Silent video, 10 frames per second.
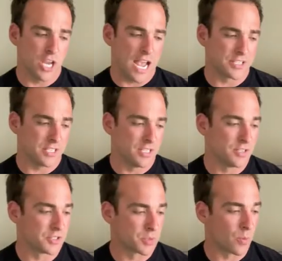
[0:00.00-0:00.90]
chassis. So
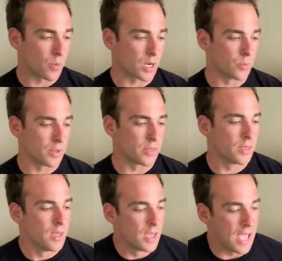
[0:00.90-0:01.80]
this is what we're working with,
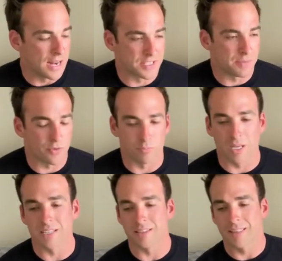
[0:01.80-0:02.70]
and it's gonna be
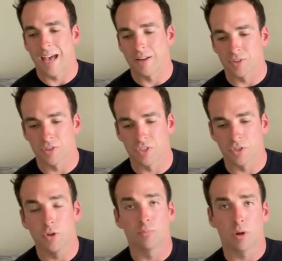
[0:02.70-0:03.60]
replacing that. So this is the
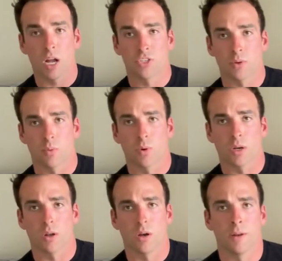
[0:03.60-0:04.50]
new project we're
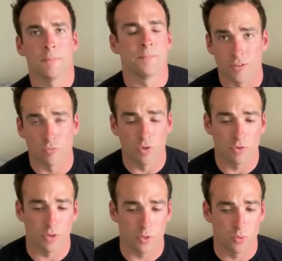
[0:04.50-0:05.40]
working on. Really,
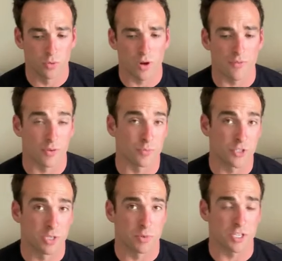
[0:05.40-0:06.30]
really cool rifle. I'm
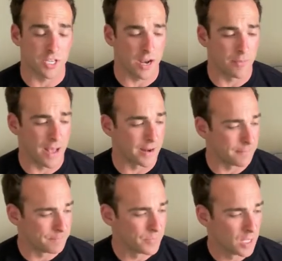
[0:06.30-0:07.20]
super excited about it.
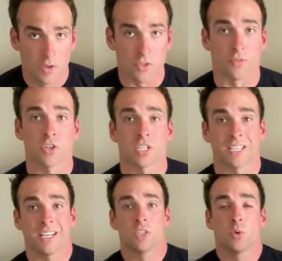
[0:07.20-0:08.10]
So first, let's
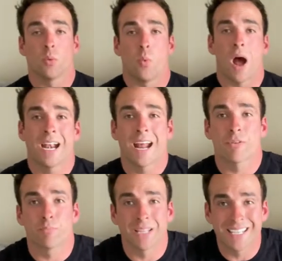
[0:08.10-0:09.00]
get into it. Why did I
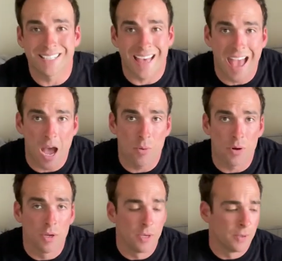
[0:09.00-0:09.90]
replace the
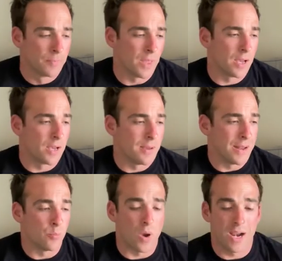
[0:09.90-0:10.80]
Howa?
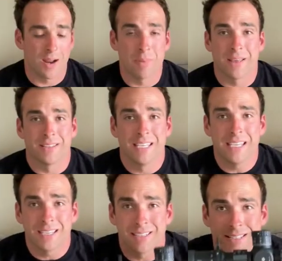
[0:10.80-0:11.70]
And why did I buy the
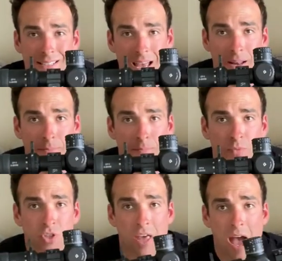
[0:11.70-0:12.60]
Tikka instead?
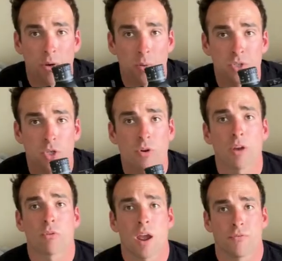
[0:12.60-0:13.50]
So the Howa was a
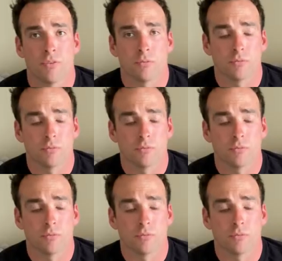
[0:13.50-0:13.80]
great rifle,